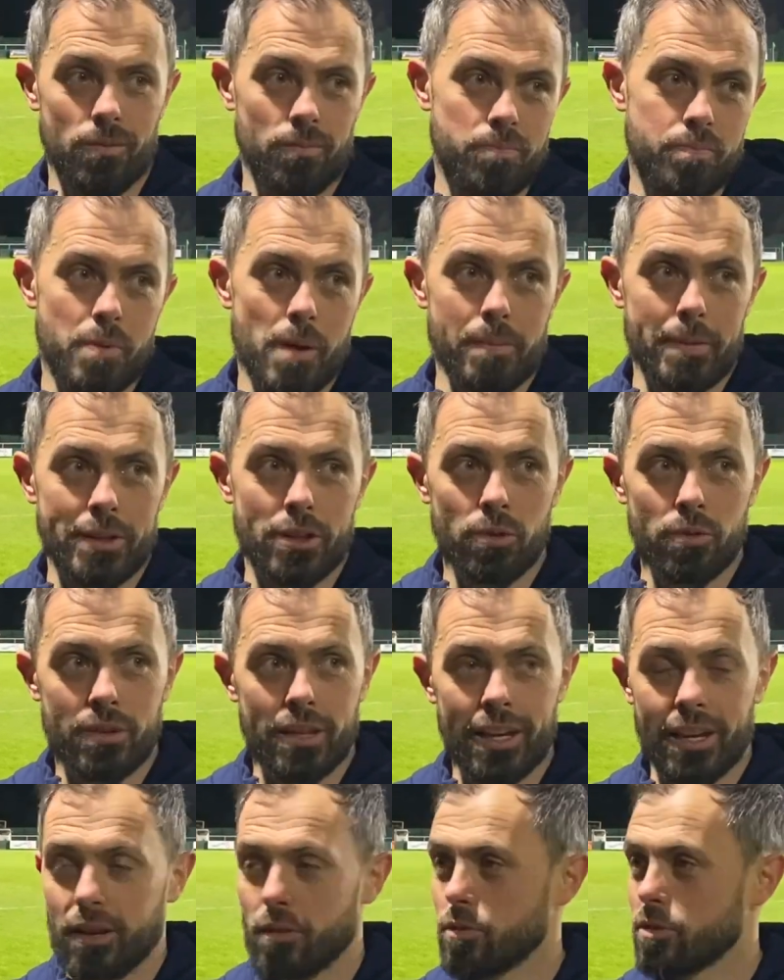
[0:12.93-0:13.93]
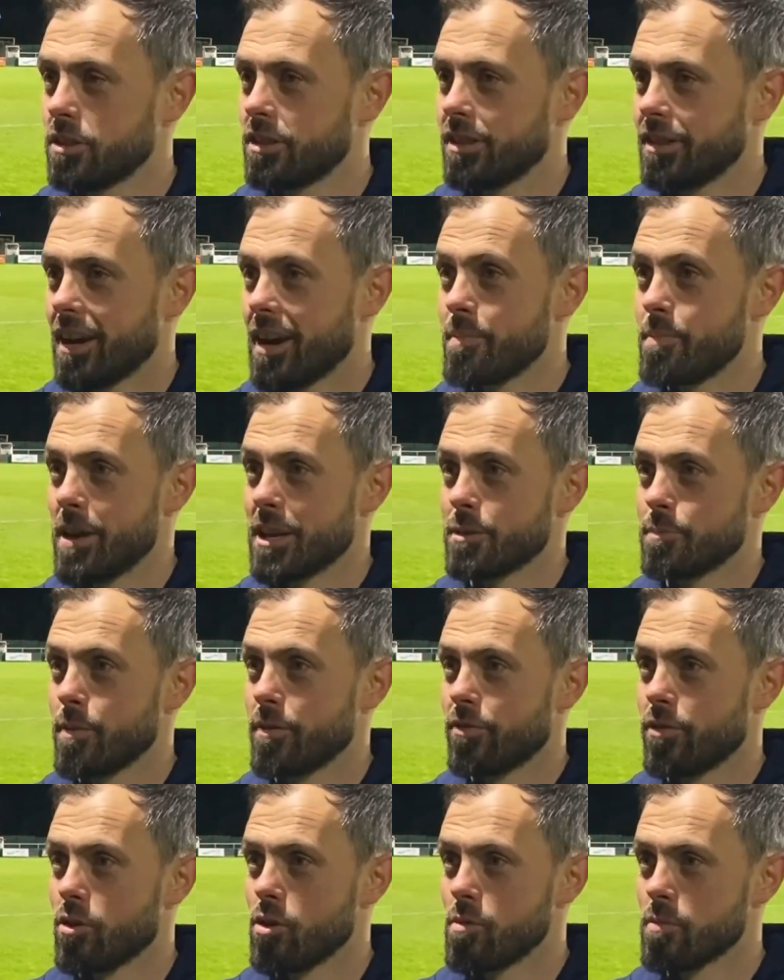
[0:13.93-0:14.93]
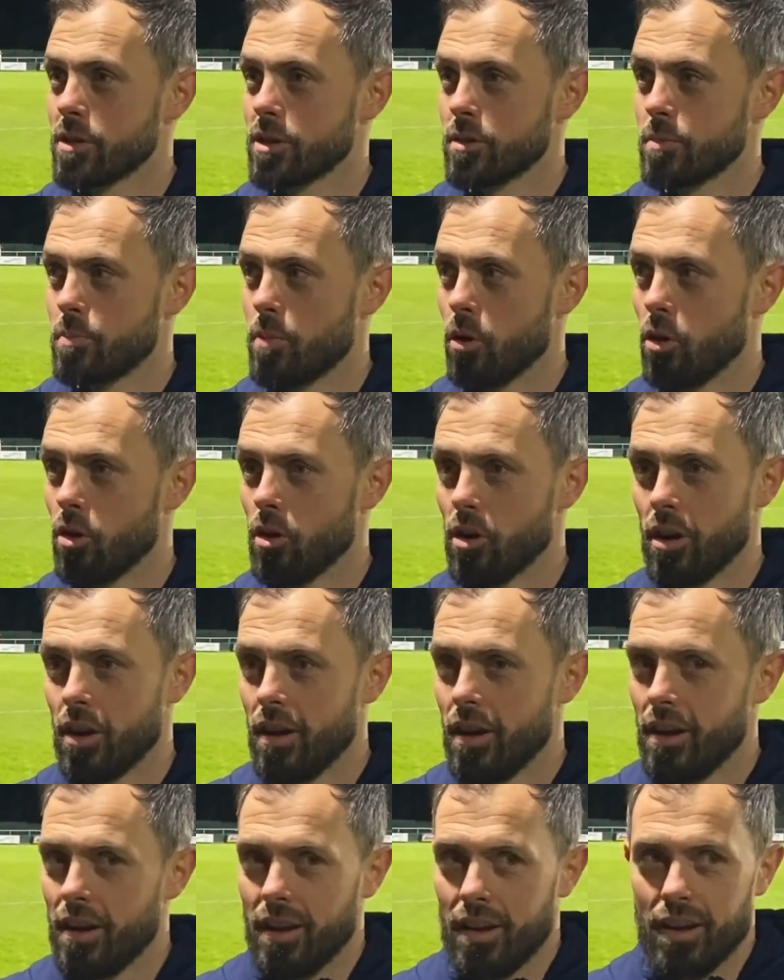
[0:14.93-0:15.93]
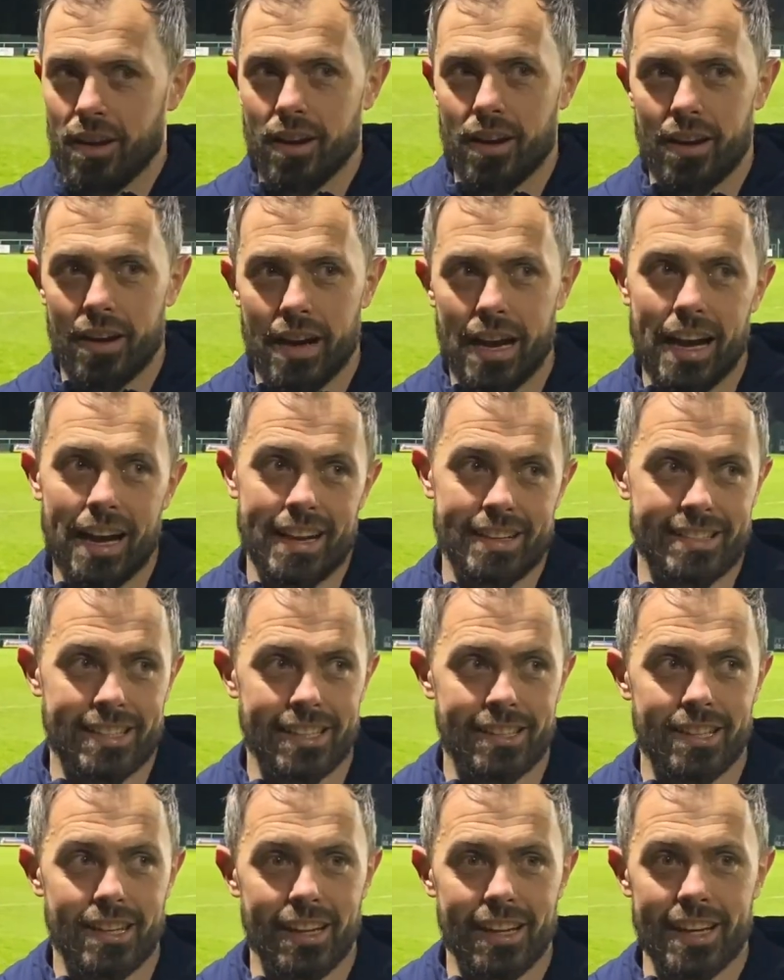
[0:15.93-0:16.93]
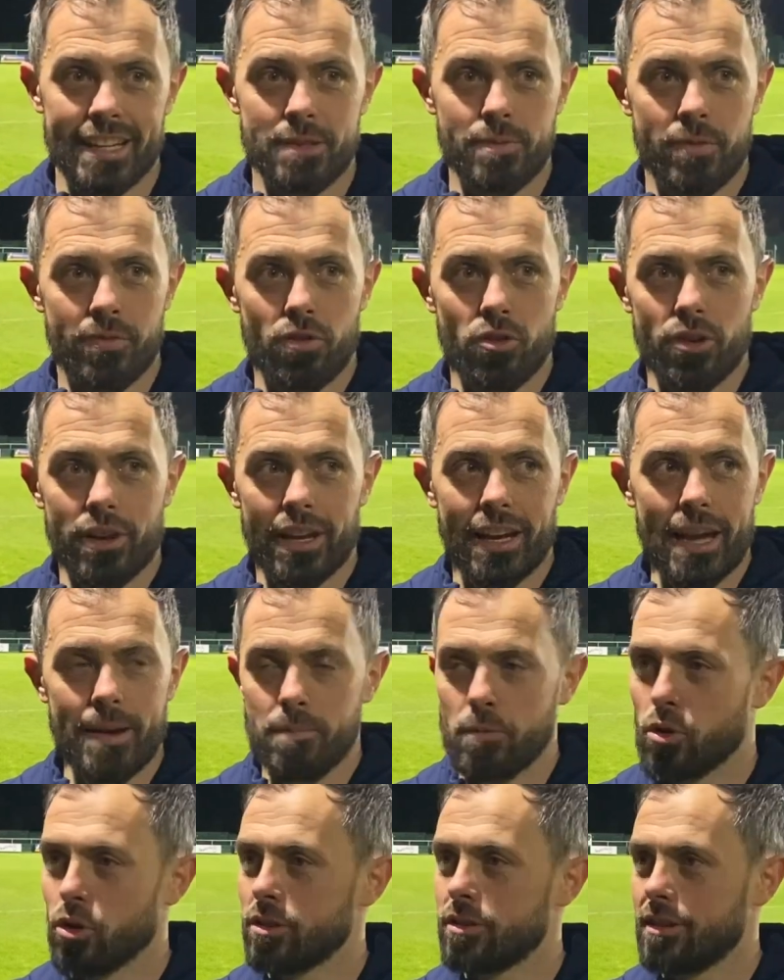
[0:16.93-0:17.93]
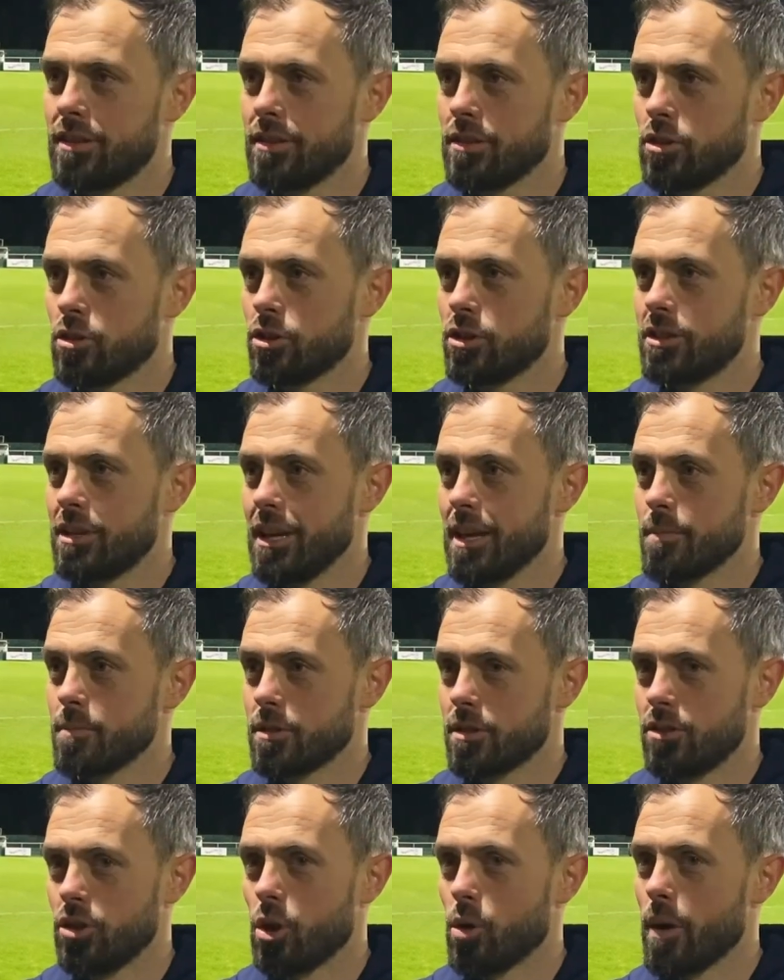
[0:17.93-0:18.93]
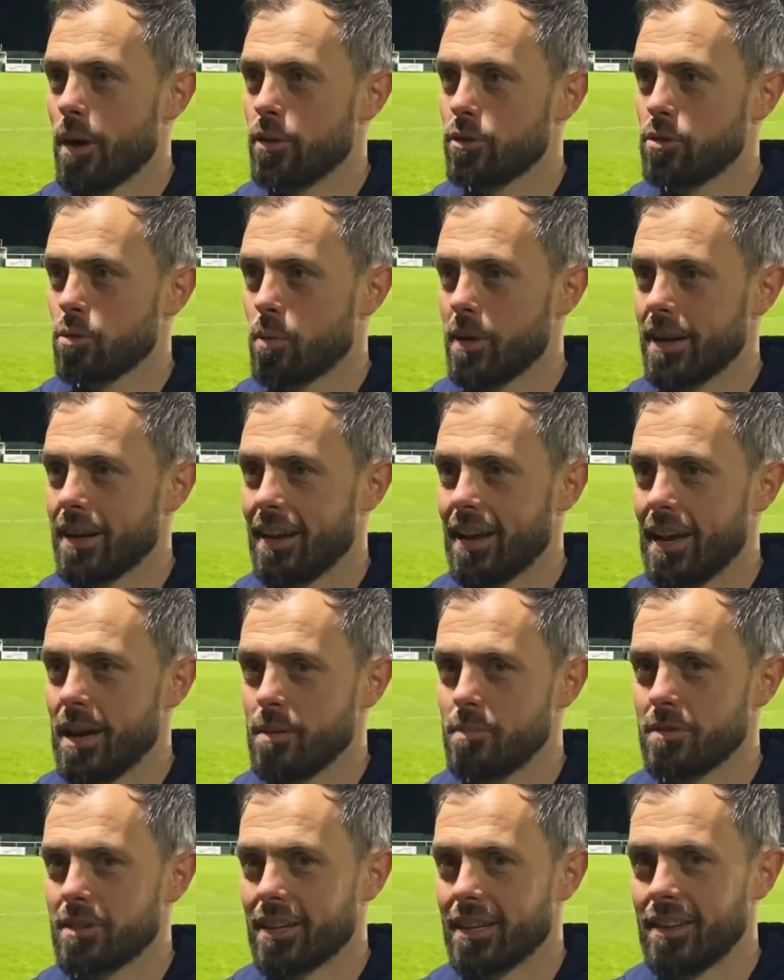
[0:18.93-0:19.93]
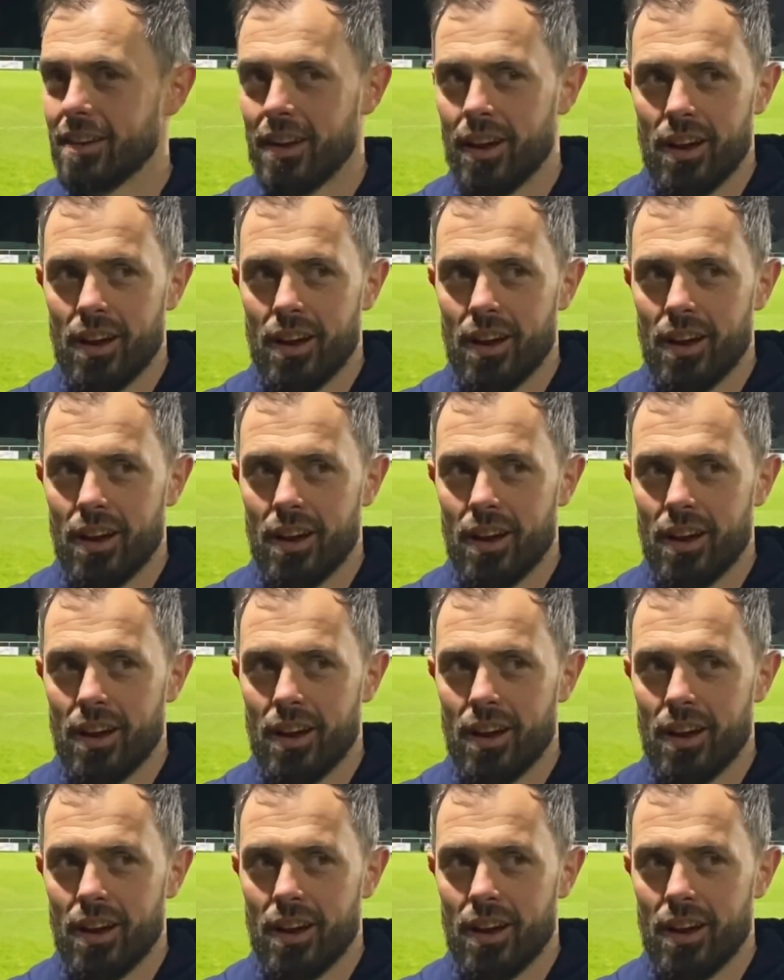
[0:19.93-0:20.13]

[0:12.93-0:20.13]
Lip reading: Probably don't think it was our best performance, but I said to the lads before the game, good teams know how to win games, and